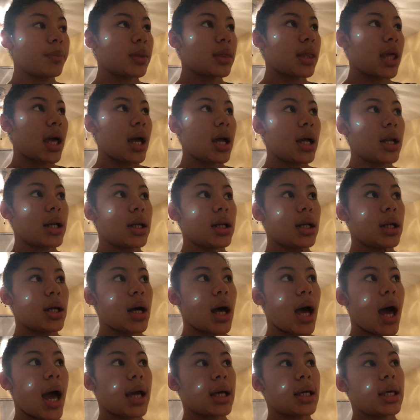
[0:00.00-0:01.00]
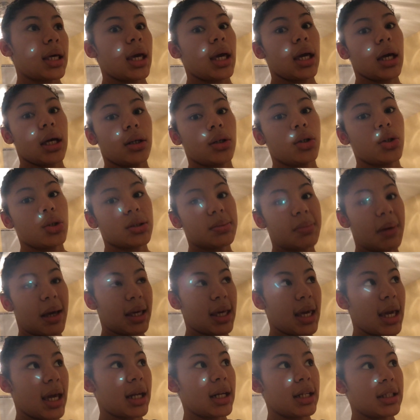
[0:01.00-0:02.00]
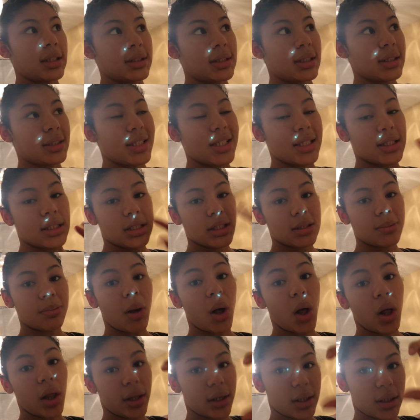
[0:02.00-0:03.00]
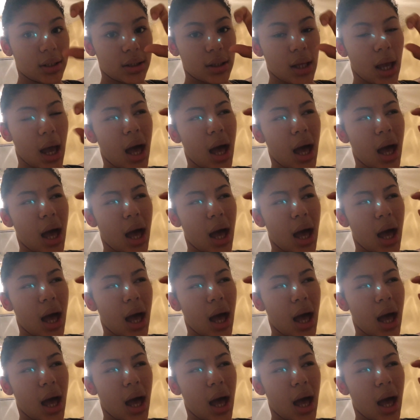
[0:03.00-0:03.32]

then I can use my Canon since it's small and